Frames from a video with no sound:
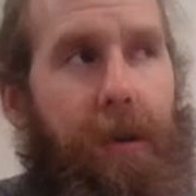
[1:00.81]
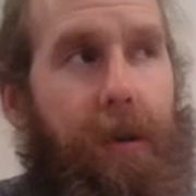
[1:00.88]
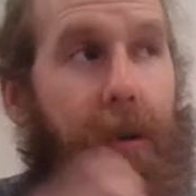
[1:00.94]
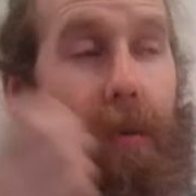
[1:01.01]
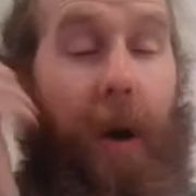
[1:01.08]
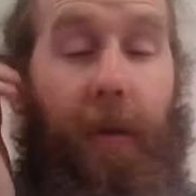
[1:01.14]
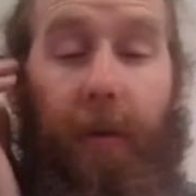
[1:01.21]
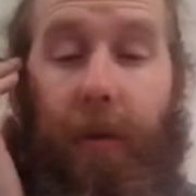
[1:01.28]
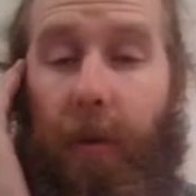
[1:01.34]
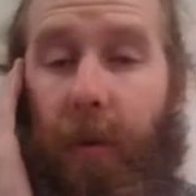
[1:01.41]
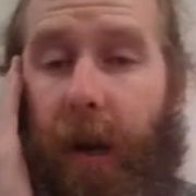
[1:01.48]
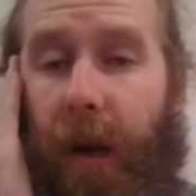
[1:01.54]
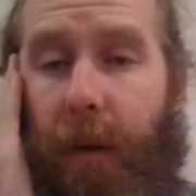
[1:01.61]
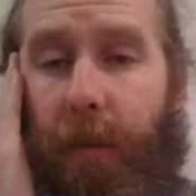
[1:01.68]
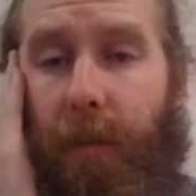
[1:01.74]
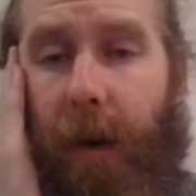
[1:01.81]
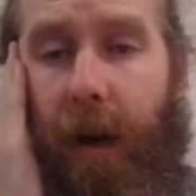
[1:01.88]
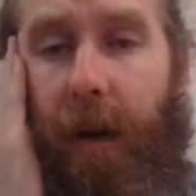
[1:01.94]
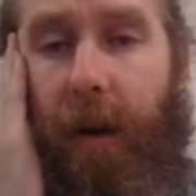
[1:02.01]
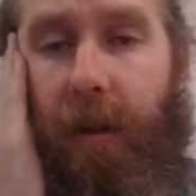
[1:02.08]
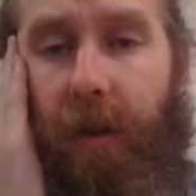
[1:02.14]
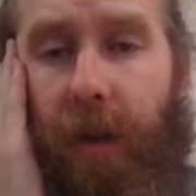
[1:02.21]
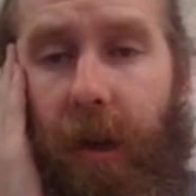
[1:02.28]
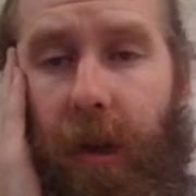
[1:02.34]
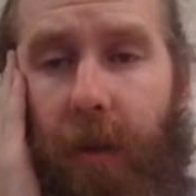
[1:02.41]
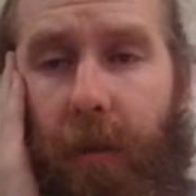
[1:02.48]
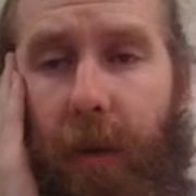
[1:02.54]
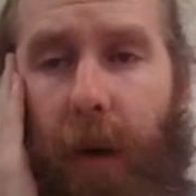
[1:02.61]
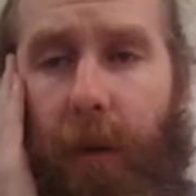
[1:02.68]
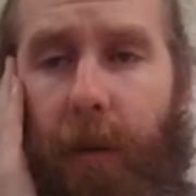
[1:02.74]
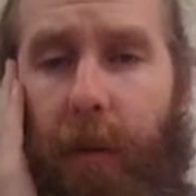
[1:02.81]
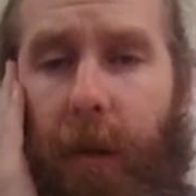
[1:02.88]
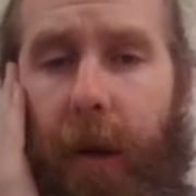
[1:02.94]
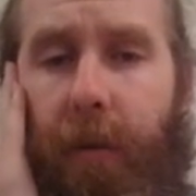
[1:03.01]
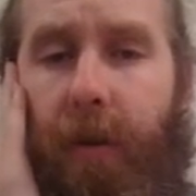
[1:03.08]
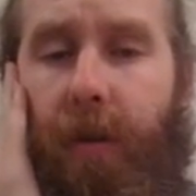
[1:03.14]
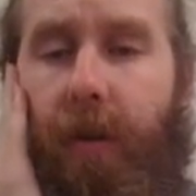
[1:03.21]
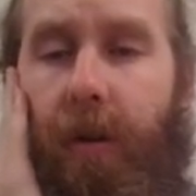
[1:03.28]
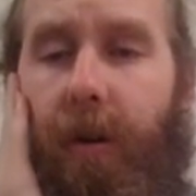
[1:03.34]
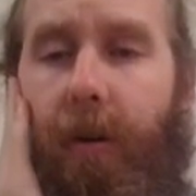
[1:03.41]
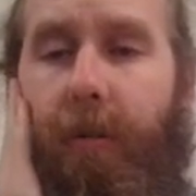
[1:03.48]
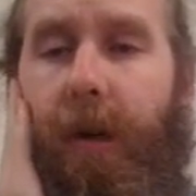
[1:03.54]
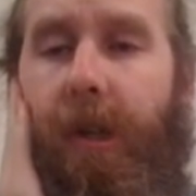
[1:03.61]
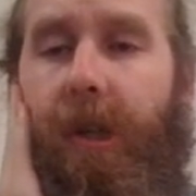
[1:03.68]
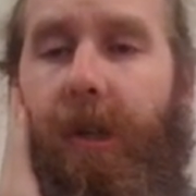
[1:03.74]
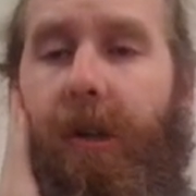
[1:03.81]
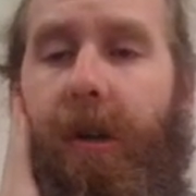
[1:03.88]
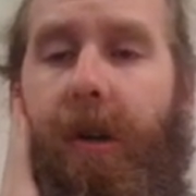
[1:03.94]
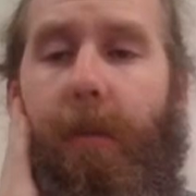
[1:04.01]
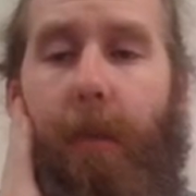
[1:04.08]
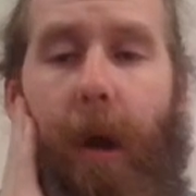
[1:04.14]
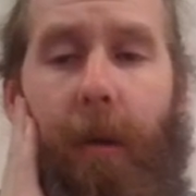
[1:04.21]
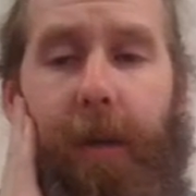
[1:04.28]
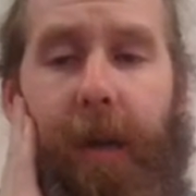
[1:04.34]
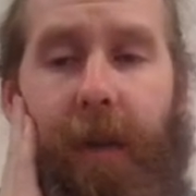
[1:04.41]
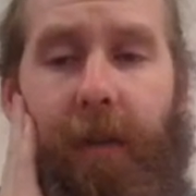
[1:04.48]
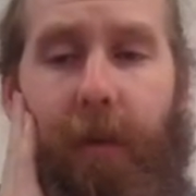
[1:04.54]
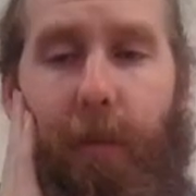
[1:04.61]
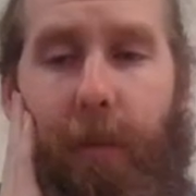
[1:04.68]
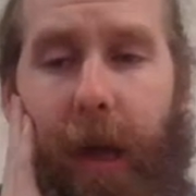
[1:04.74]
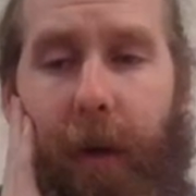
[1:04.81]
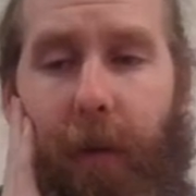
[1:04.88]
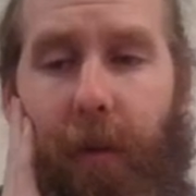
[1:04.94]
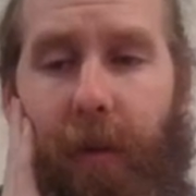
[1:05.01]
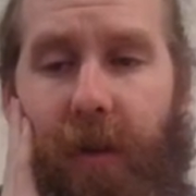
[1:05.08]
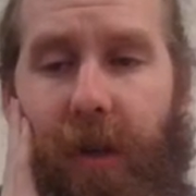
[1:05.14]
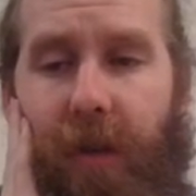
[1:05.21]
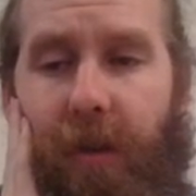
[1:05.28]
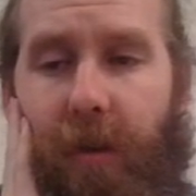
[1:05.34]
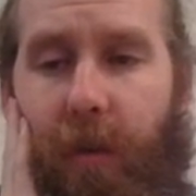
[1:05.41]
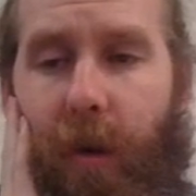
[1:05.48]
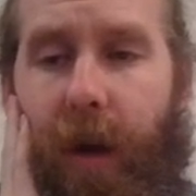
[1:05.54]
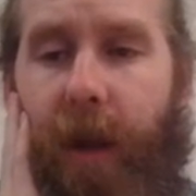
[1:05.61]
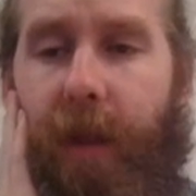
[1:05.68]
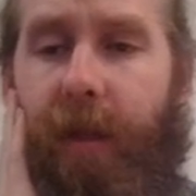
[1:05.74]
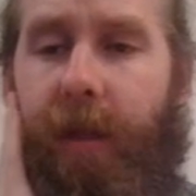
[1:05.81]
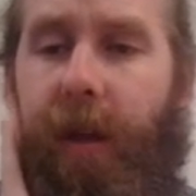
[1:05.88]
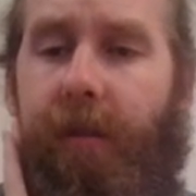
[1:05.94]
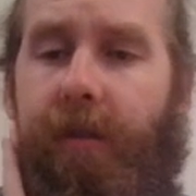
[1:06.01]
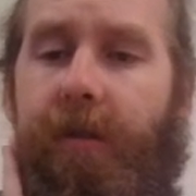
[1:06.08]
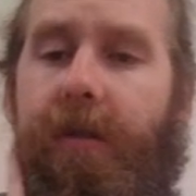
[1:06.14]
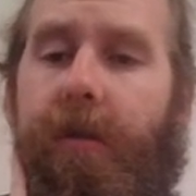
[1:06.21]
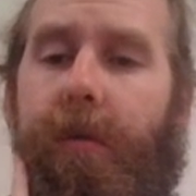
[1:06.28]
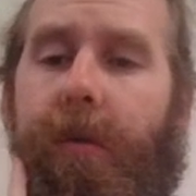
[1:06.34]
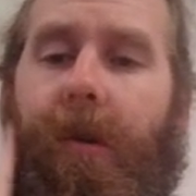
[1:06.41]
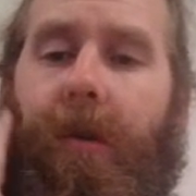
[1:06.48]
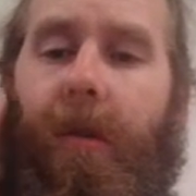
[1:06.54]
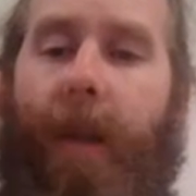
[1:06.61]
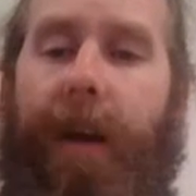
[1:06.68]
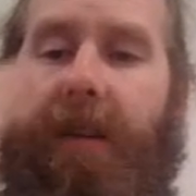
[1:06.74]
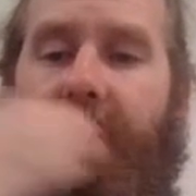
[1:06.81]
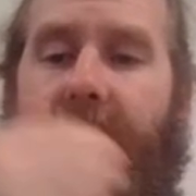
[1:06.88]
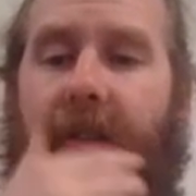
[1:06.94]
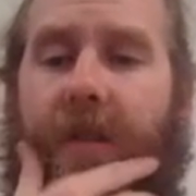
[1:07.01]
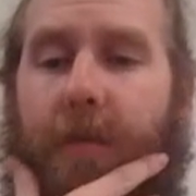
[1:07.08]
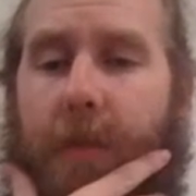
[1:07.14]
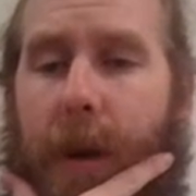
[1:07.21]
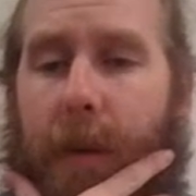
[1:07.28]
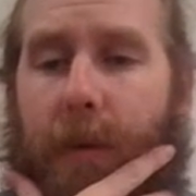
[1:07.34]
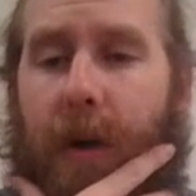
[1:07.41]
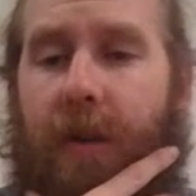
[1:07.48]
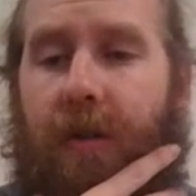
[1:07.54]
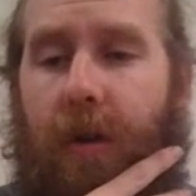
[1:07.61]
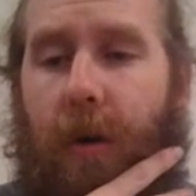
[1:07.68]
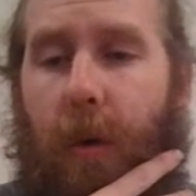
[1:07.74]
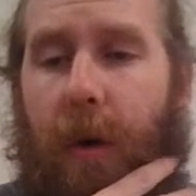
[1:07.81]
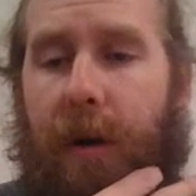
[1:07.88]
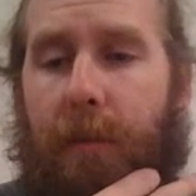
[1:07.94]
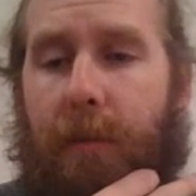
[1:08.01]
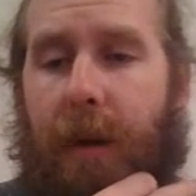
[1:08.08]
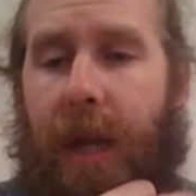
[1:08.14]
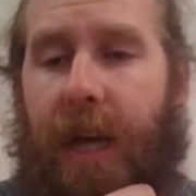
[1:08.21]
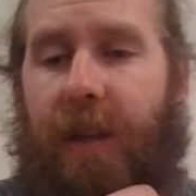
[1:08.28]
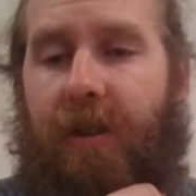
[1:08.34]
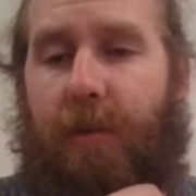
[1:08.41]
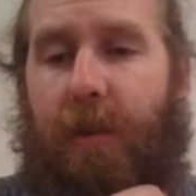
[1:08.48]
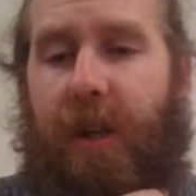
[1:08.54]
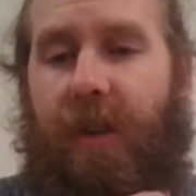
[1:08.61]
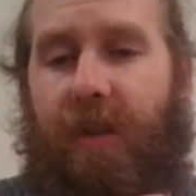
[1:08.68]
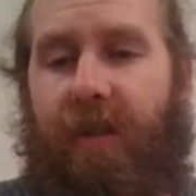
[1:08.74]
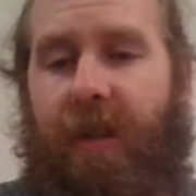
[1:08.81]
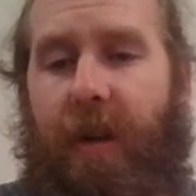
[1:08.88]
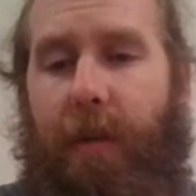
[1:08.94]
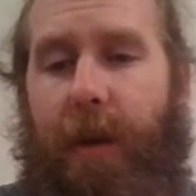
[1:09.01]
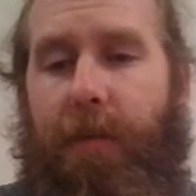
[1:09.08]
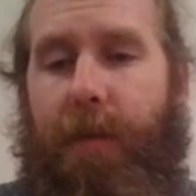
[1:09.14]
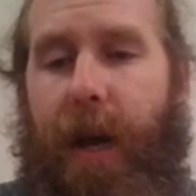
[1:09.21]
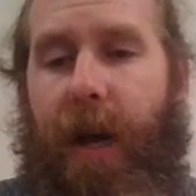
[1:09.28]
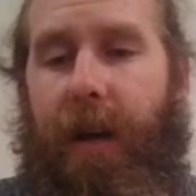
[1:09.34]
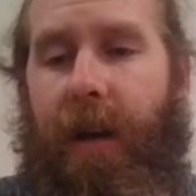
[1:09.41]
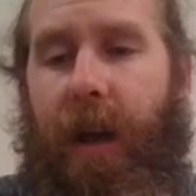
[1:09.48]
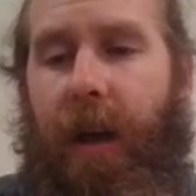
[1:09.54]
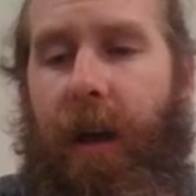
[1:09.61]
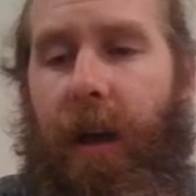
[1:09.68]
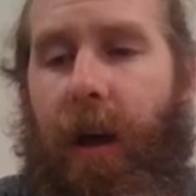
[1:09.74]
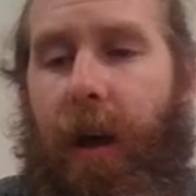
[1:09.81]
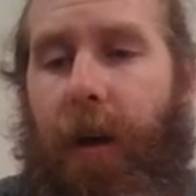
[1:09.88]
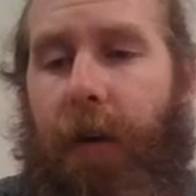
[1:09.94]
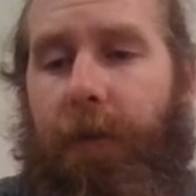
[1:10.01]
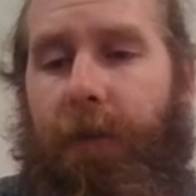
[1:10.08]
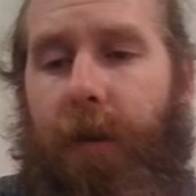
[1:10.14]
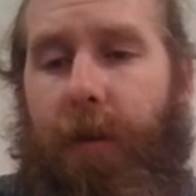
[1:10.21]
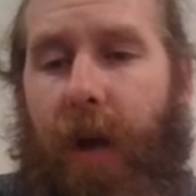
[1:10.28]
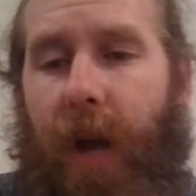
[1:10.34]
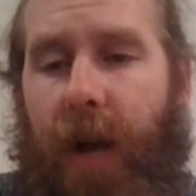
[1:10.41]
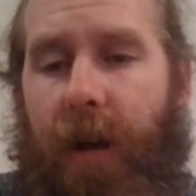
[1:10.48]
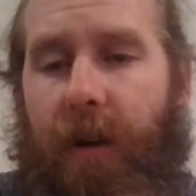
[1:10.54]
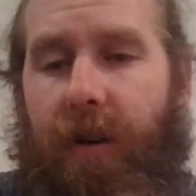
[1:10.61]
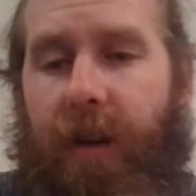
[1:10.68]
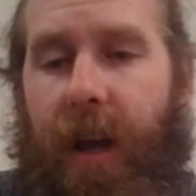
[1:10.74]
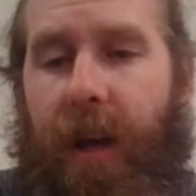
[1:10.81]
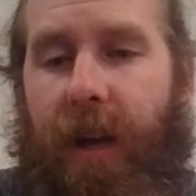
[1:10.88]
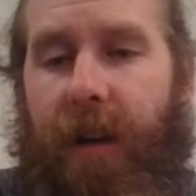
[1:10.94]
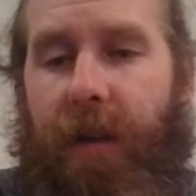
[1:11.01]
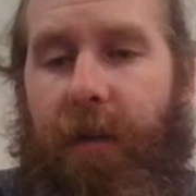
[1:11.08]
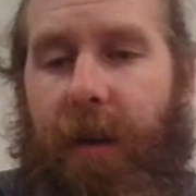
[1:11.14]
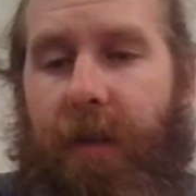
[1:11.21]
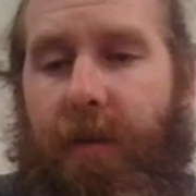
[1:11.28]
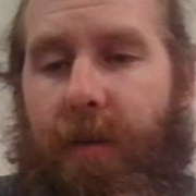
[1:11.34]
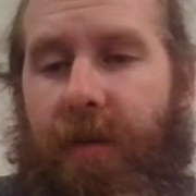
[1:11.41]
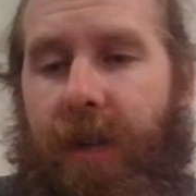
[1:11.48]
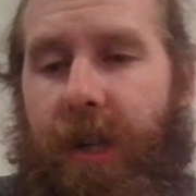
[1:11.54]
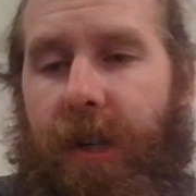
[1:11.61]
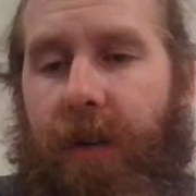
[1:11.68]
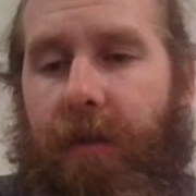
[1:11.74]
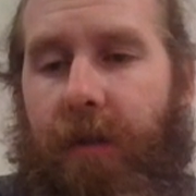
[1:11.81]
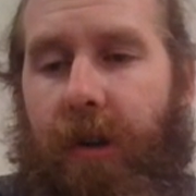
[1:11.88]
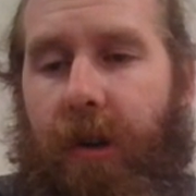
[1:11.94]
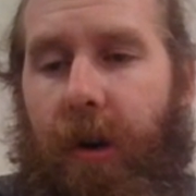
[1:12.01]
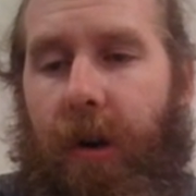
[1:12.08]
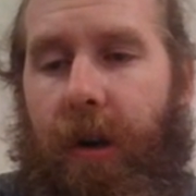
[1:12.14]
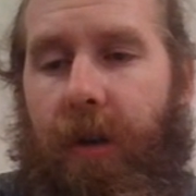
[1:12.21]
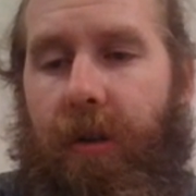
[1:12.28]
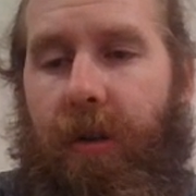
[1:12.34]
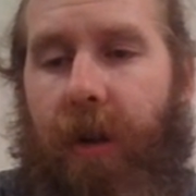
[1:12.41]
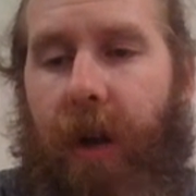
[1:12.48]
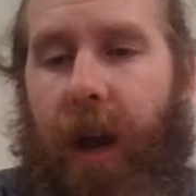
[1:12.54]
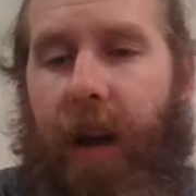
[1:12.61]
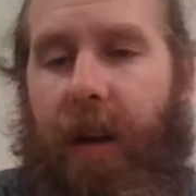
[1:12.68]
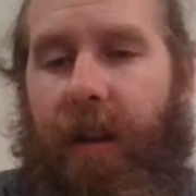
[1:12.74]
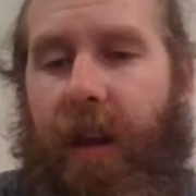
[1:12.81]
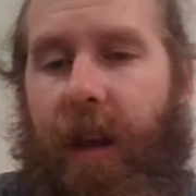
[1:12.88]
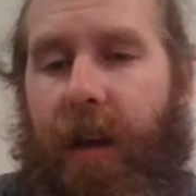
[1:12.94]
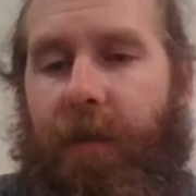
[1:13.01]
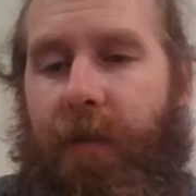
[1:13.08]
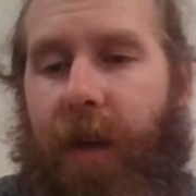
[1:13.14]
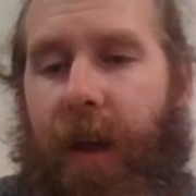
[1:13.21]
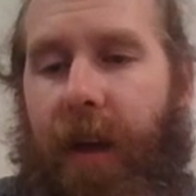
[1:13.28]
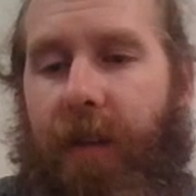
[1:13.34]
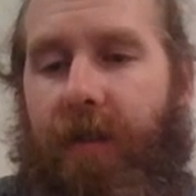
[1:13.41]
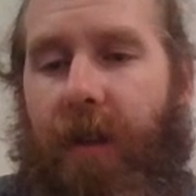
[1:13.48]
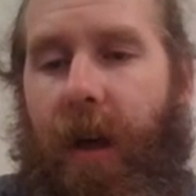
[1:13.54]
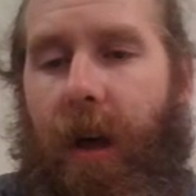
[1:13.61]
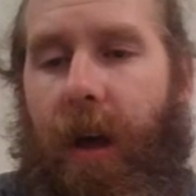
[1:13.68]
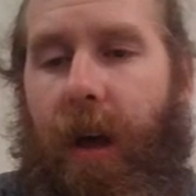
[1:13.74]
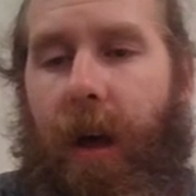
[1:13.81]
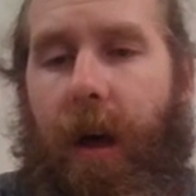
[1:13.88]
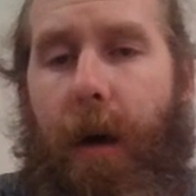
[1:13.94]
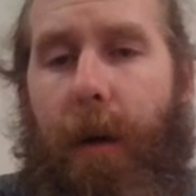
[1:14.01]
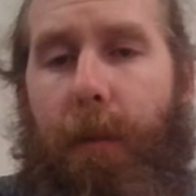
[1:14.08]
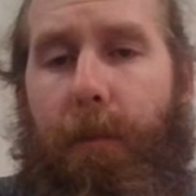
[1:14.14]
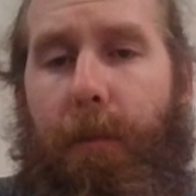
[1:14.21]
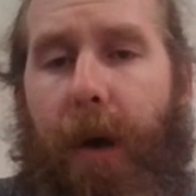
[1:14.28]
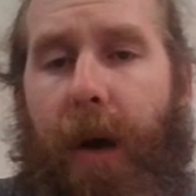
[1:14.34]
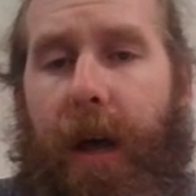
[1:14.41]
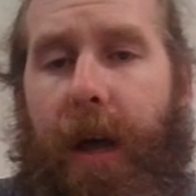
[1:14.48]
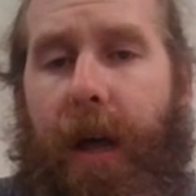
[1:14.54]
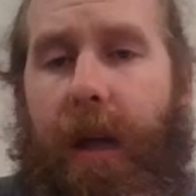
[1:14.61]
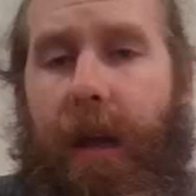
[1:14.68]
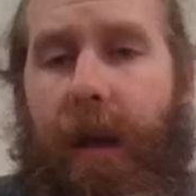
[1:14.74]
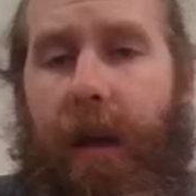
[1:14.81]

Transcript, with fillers: You want three, but I didn't think you'd be able to play with two, but you probably even play with just one, thanks to World Legacy's memory. It's a quick play, special summon a Mekk Knight from your hand or deck in defense position, return it to your hand in the end phase. But